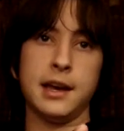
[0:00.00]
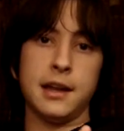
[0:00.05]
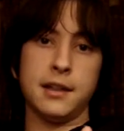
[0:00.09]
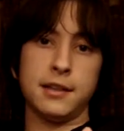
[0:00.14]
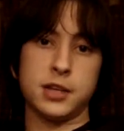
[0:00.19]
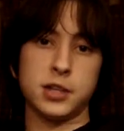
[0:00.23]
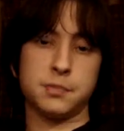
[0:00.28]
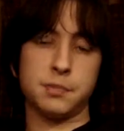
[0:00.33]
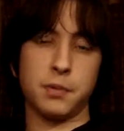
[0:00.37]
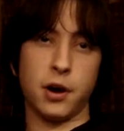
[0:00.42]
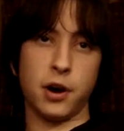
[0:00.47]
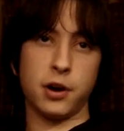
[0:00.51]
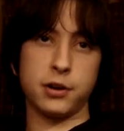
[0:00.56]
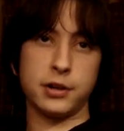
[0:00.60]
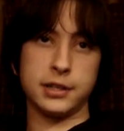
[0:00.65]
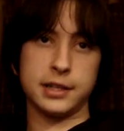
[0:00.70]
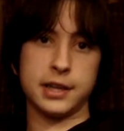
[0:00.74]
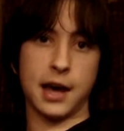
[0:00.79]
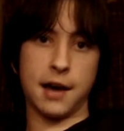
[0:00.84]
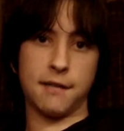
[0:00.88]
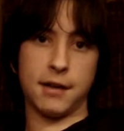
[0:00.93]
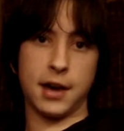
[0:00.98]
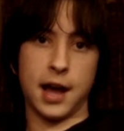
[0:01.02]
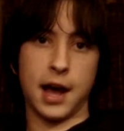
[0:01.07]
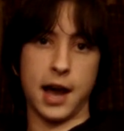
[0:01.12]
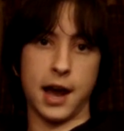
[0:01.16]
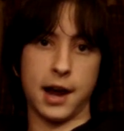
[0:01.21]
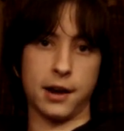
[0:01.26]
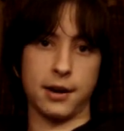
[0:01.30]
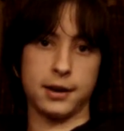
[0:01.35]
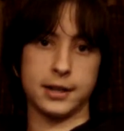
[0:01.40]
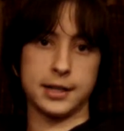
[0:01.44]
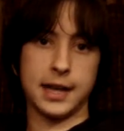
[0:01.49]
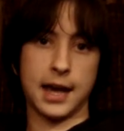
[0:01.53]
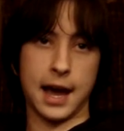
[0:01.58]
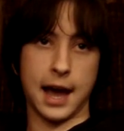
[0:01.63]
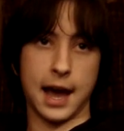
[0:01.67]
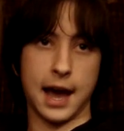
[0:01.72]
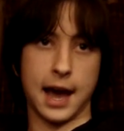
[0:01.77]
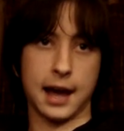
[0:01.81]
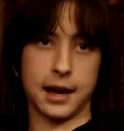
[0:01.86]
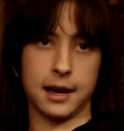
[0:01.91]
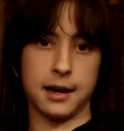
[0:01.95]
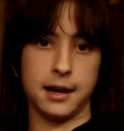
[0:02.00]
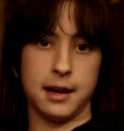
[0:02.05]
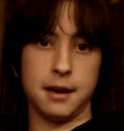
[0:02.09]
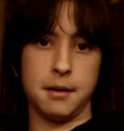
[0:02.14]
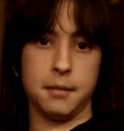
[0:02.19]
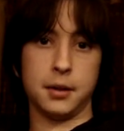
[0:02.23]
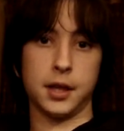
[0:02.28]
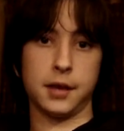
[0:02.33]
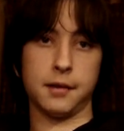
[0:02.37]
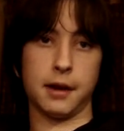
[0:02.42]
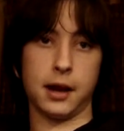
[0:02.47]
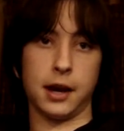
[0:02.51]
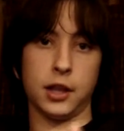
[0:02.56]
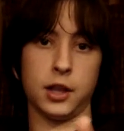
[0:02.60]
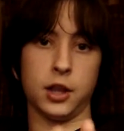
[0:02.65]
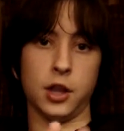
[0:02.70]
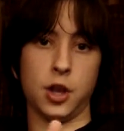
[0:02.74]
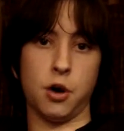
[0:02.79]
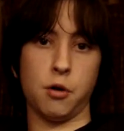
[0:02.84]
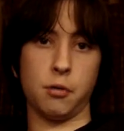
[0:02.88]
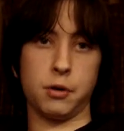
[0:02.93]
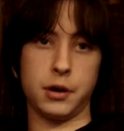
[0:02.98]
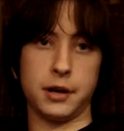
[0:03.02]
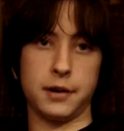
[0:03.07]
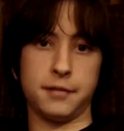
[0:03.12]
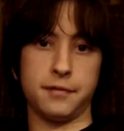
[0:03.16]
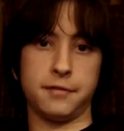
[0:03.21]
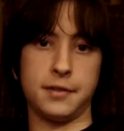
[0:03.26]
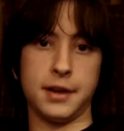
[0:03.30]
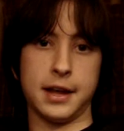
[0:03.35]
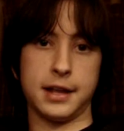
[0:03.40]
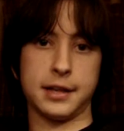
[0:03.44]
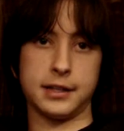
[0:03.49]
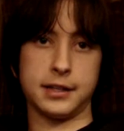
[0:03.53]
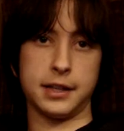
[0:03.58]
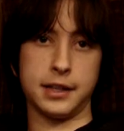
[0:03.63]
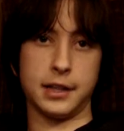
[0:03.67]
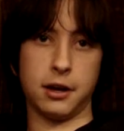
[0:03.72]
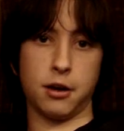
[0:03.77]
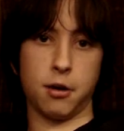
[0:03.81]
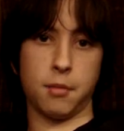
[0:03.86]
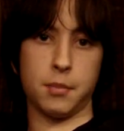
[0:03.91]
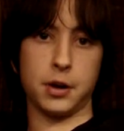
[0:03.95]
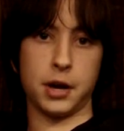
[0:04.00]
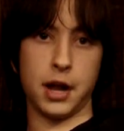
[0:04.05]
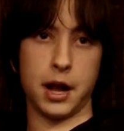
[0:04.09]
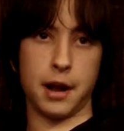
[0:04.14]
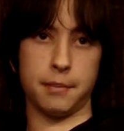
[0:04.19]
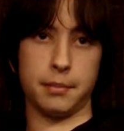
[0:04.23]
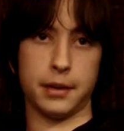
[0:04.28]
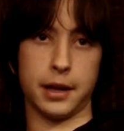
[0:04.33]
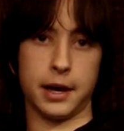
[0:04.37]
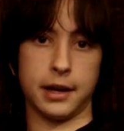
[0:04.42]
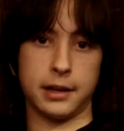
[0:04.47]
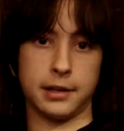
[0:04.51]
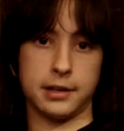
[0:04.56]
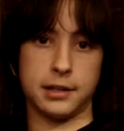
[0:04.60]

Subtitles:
the Spartans have a higher attack, they've got a lower defense than the Armored Hoplites.